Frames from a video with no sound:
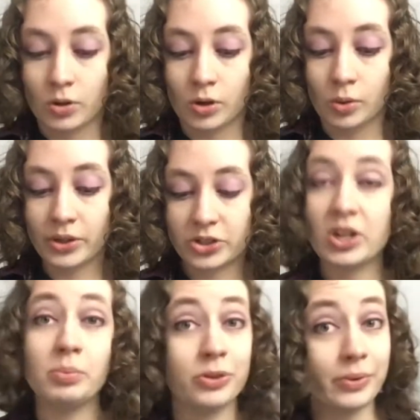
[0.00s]
Question
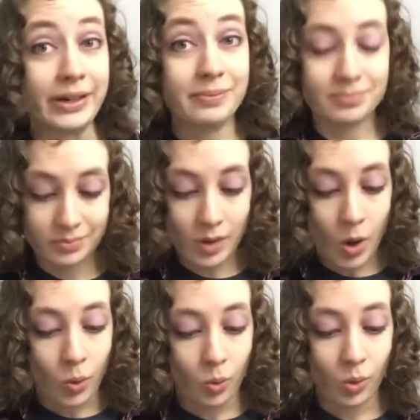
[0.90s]
number 3,
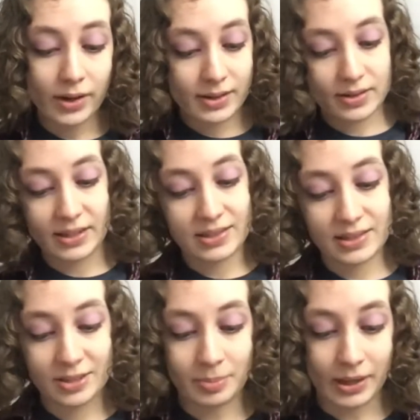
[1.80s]
what D&D
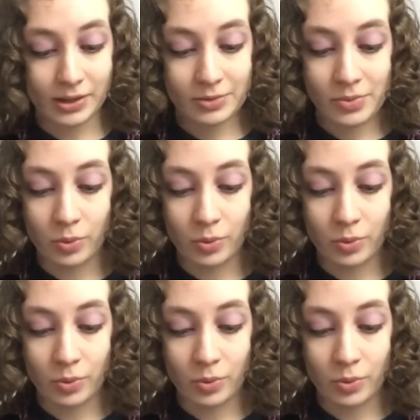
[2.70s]
spell